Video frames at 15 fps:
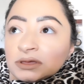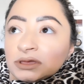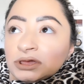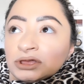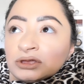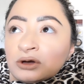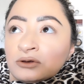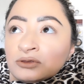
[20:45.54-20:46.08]

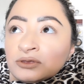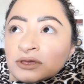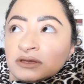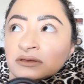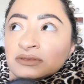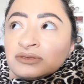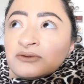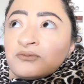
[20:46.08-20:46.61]
you know,
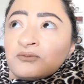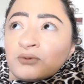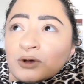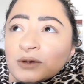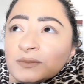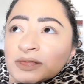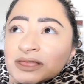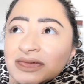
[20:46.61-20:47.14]
the
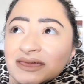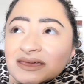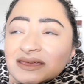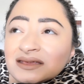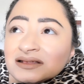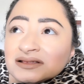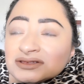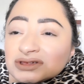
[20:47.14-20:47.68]
formula
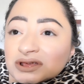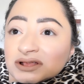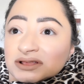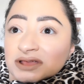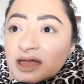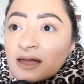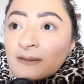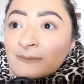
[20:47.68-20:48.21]
is
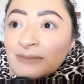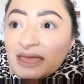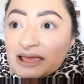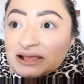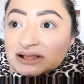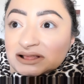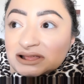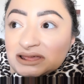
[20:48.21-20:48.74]
just
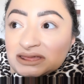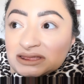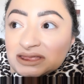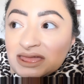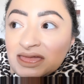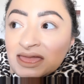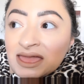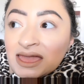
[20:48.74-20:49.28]
amazing,
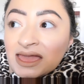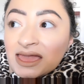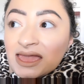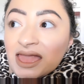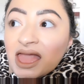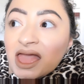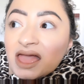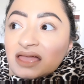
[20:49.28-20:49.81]

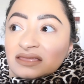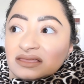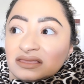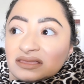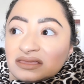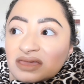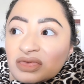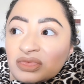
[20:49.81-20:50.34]

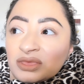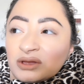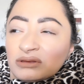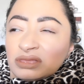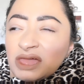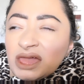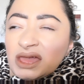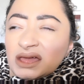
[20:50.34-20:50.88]
and
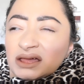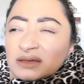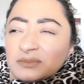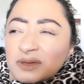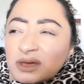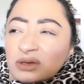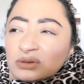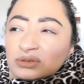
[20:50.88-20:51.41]
they're like
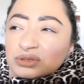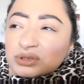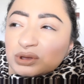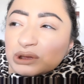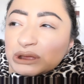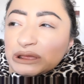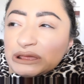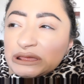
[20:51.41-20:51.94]
about
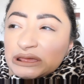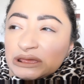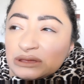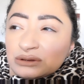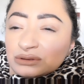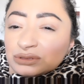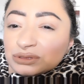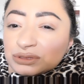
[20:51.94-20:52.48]
$30
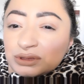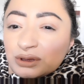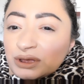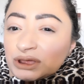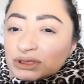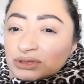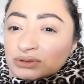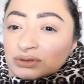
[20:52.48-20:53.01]
or
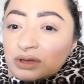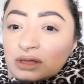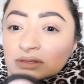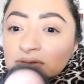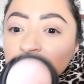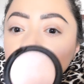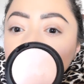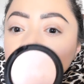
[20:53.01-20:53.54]

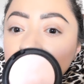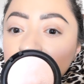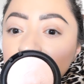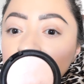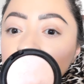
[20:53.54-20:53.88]
$32, something